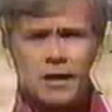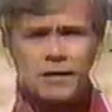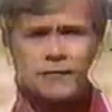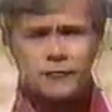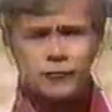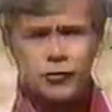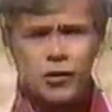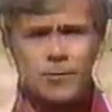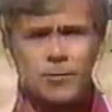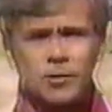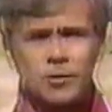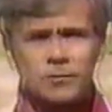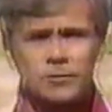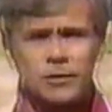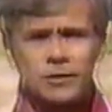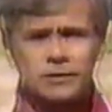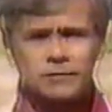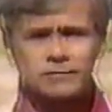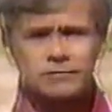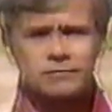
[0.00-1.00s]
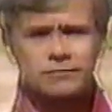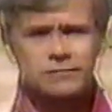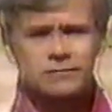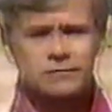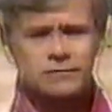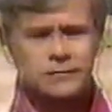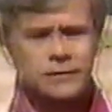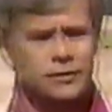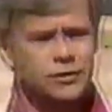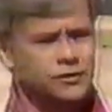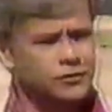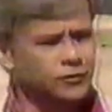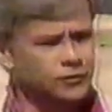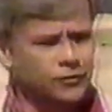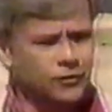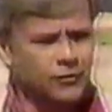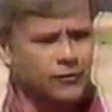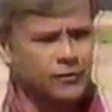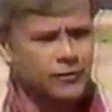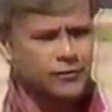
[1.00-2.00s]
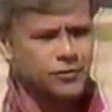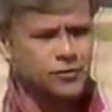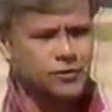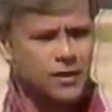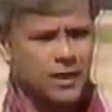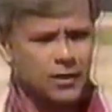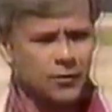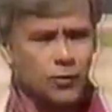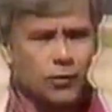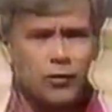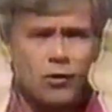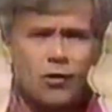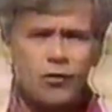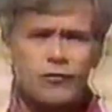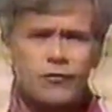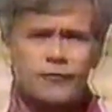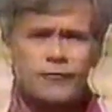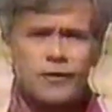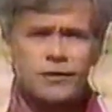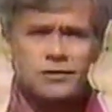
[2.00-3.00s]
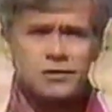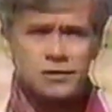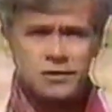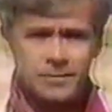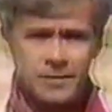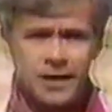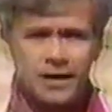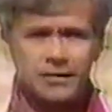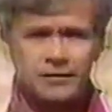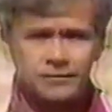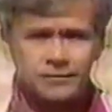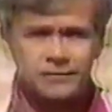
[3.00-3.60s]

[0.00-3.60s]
of trouble, but I still don't understand what all the fuss is about.